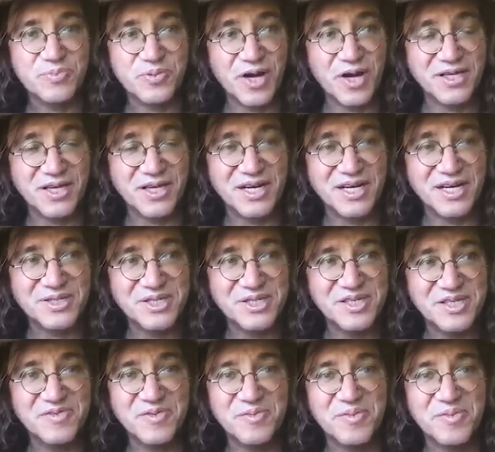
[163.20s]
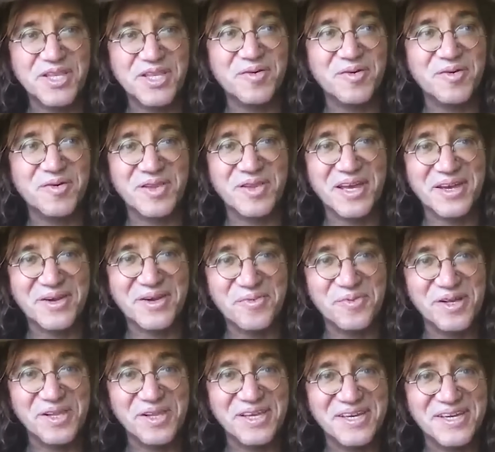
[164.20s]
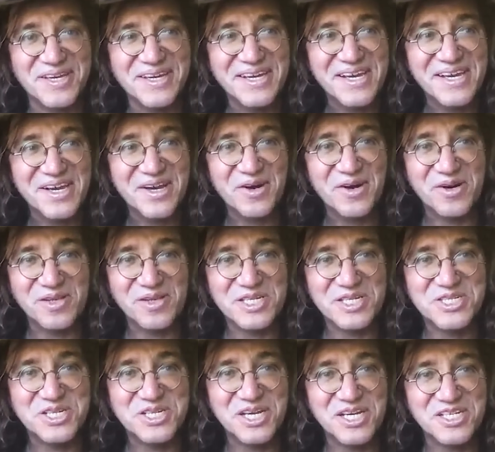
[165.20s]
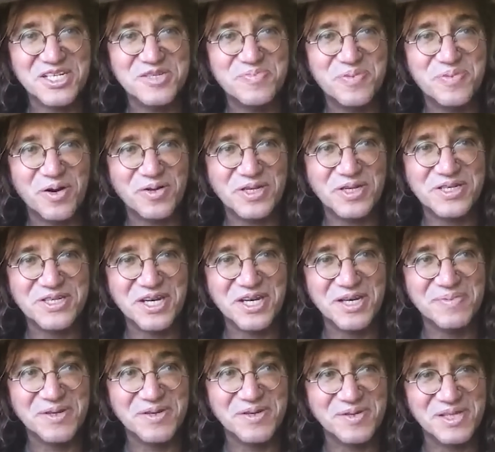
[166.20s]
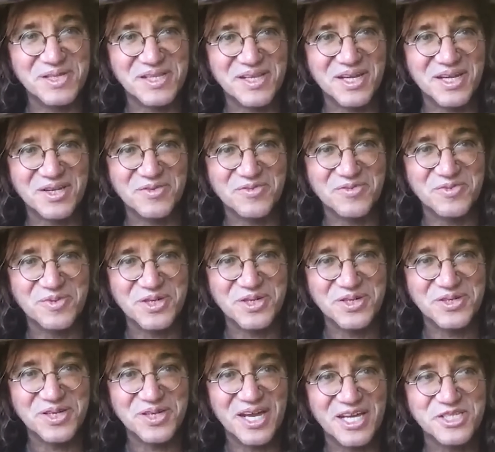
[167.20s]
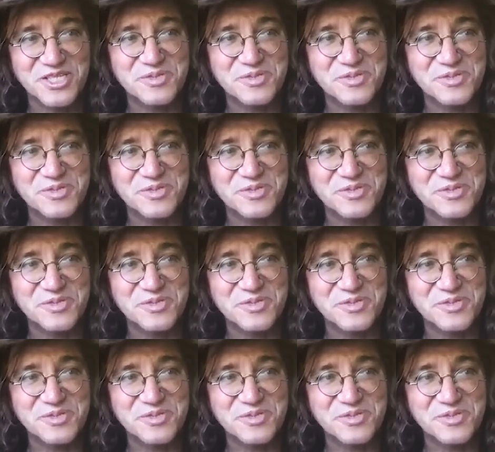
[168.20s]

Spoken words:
product, even when they were like really early stage prototypey with a lot of weird